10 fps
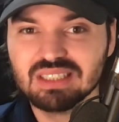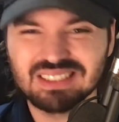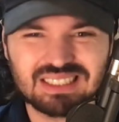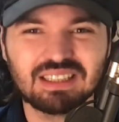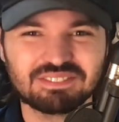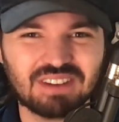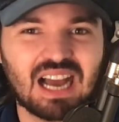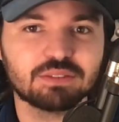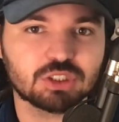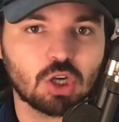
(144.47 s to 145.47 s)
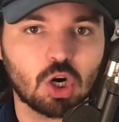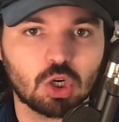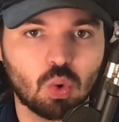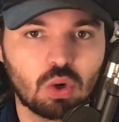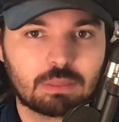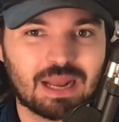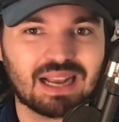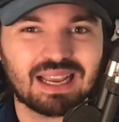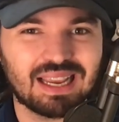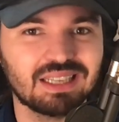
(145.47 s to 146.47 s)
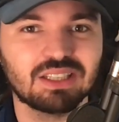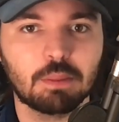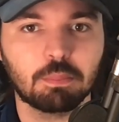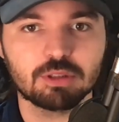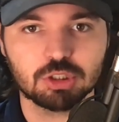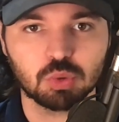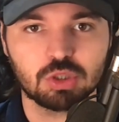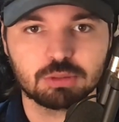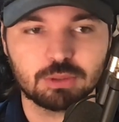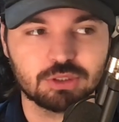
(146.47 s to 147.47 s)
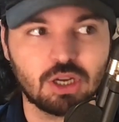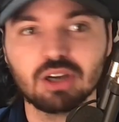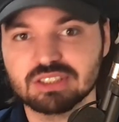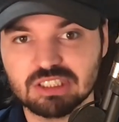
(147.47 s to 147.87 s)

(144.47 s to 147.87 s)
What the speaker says: to see a 5-star quarterback end up with the Georgia Bulldogs,